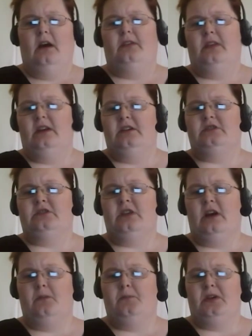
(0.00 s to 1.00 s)
And they
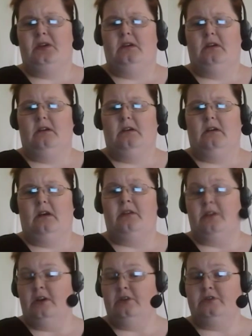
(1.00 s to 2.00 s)
shall be
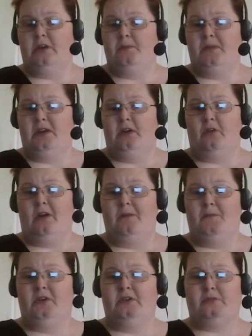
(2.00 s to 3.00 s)
and there shall be a
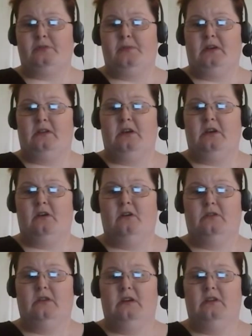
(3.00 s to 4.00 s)
great punishment on the
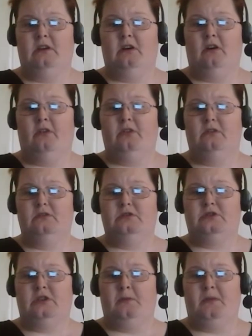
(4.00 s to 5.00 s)
earth, and the earth
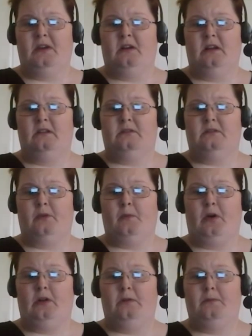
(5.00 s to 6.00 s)
shall be cleansed
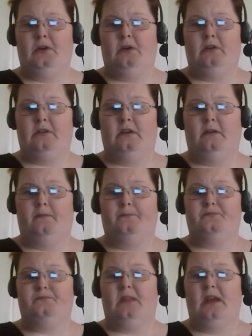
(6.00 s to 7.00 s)
from all impurity.
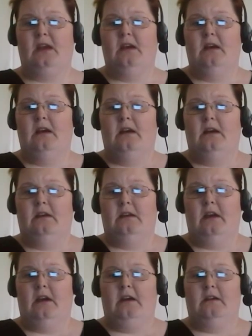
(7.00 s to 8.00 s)

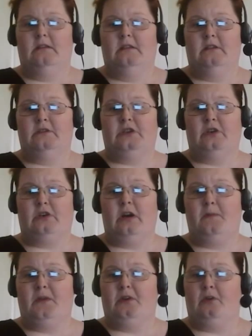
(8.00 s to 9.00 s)
Yea, there shall
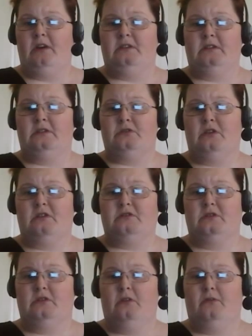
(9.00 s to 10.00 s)
come a great
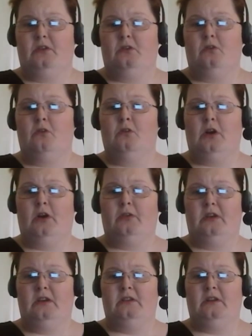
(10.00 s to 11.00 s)
destruction over the whole
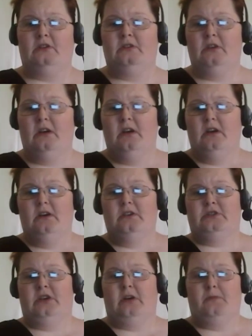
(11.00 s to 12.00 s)
earth, and there
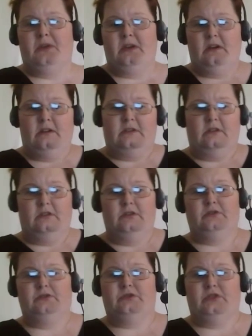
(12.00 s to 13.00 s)
shall be a
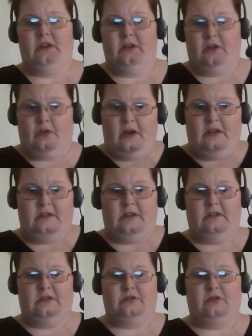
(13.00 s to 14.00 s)
deluge and a great
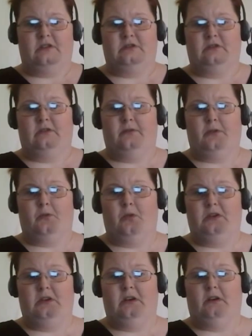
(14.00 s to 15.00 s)
destruction for
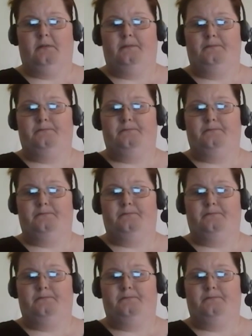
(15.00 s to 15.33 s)
one year.